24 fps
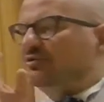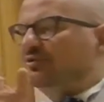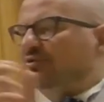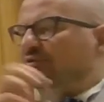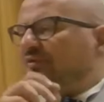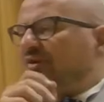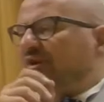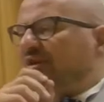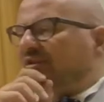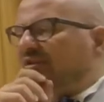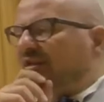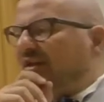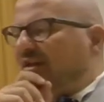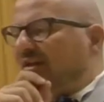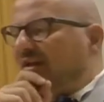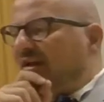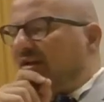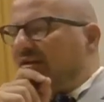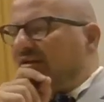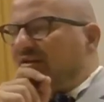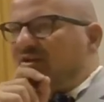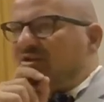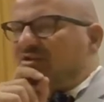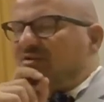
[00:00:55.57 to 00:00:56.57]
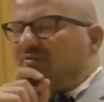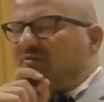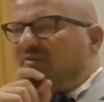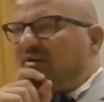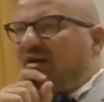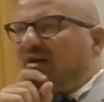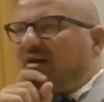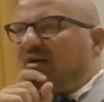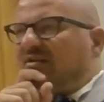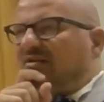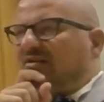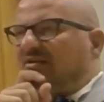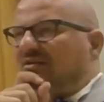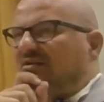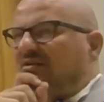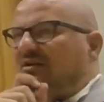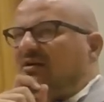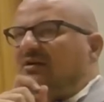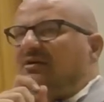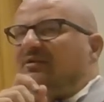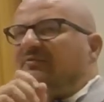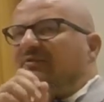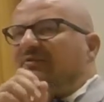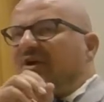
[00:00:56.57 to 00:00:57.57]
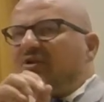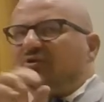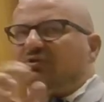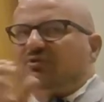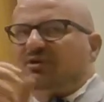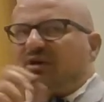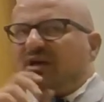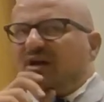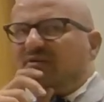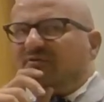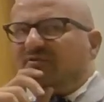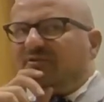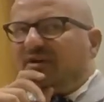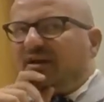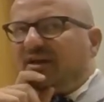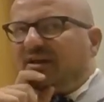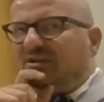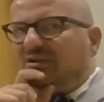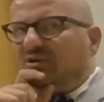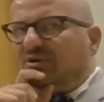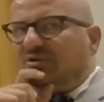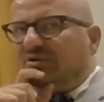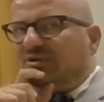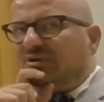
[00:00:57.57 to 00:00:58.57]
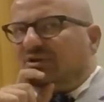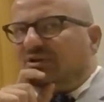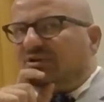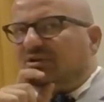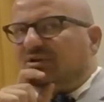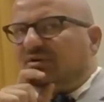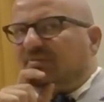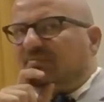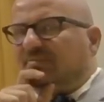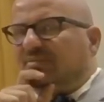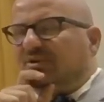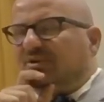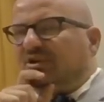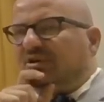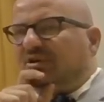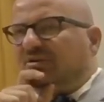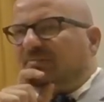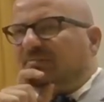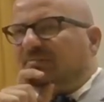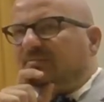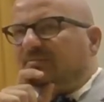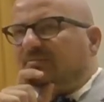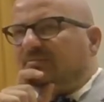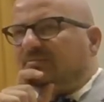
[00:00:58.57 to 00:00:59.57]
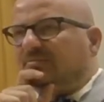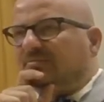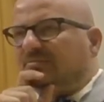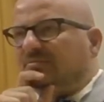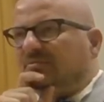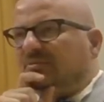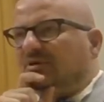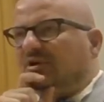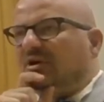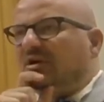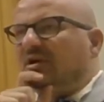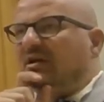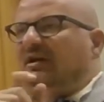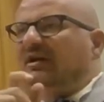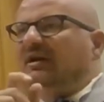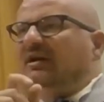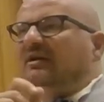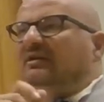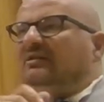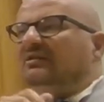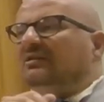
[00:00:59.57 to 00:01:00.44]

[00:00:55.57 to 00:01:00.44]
the idea is that when you have radiotherapy in